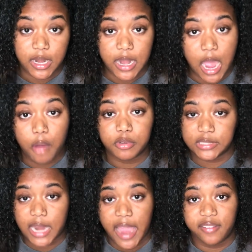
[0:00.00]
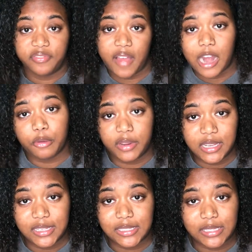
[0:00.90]
and I was like following
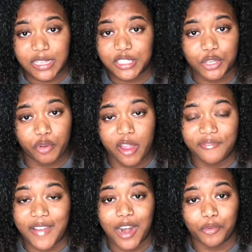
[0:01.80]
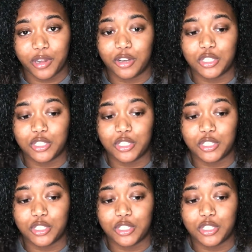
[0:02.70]
this Instagram, following their